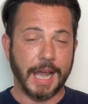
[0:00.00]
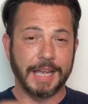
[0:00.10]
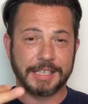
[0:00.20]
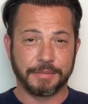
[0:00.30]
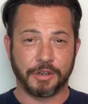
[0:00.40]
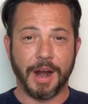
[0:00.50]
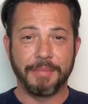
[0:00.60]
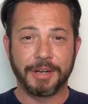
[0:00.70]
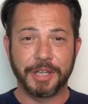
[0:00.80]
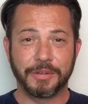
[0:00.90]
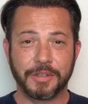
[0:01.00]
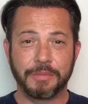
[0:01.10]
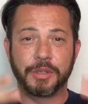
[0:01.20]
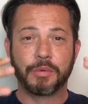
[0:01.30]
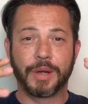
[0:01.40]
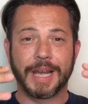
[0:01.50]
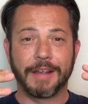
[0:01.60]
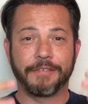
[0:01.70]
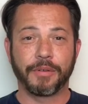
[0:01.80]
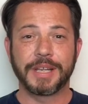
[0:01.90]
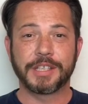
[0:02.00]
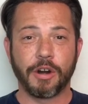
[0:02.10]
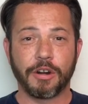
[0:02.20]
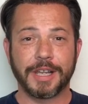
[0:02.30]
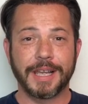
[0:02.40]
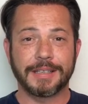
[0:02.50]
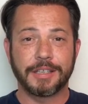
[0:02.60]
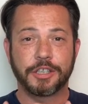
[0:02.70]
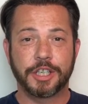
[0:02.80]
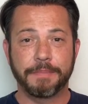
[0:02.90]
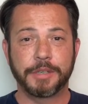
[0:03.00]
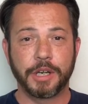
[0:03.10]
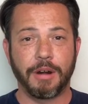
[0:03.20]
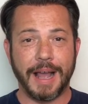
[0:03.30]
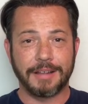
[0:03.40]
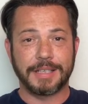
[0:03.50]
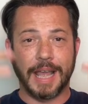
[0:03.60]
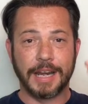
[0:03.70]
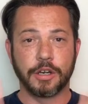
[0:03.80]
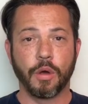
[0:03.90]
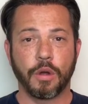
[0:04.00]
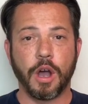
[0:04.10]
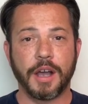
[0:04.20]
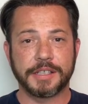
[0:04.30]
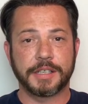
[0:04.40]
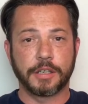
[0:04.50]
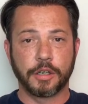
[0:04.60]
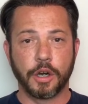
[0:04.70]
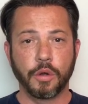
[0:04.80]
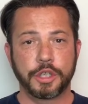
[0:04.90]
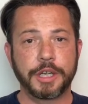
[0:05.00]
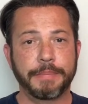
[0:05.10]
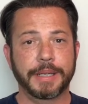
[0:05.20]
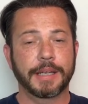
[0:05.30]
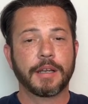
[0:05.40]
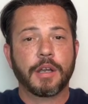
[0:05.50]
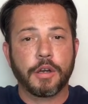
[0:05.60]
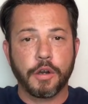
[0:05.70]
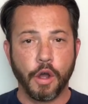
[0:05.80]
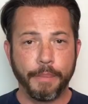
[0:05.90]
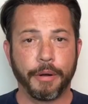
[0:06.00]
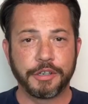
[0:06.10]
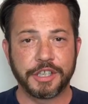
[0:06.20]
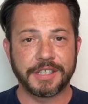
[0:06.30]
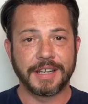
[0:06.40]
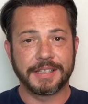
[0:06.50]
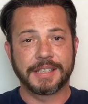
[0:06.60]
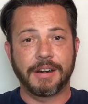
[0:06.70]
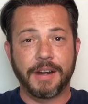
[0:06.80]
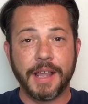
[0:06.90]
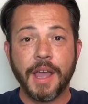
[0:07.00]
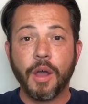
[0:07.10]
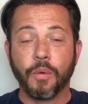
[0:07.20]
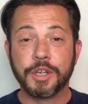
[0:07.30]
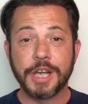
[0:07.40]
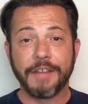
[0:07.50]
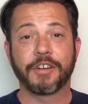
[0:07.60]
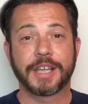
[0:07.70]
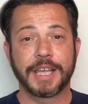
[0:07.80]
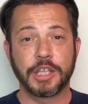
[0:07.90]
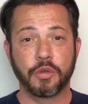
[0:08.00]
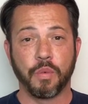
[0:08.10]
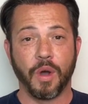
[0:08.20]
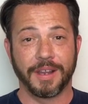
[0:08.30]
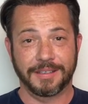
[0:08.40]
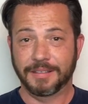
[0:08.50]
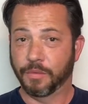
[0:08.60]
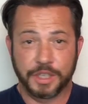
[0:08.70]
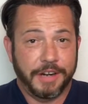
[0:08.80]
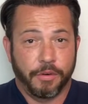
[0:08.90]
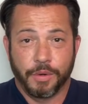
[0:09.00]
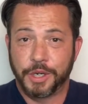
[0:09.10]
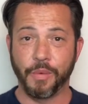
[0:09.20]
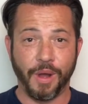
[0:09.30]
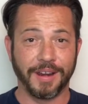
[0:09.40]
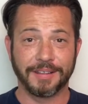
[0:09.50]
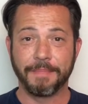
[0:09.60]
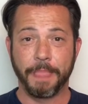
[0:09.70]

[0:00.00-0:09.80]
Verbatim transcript: subscriber to YouTube, you will get a free starter kit shipped to your house at no cost, no shipping, no purchase necessary, whichever kit you want, whichever one you want,